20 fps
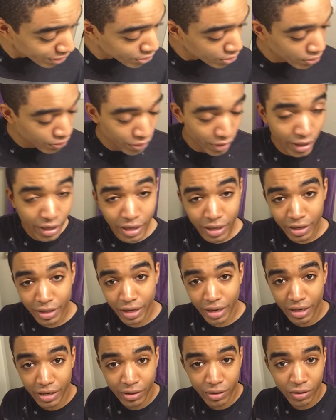the silver
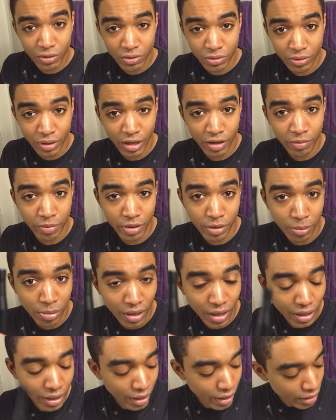head, and he also gave me the
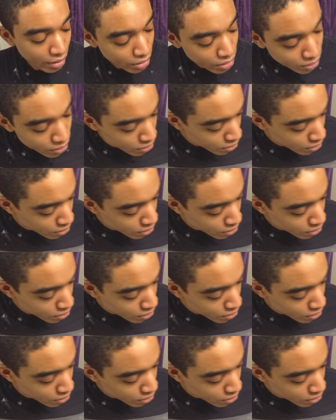black handle,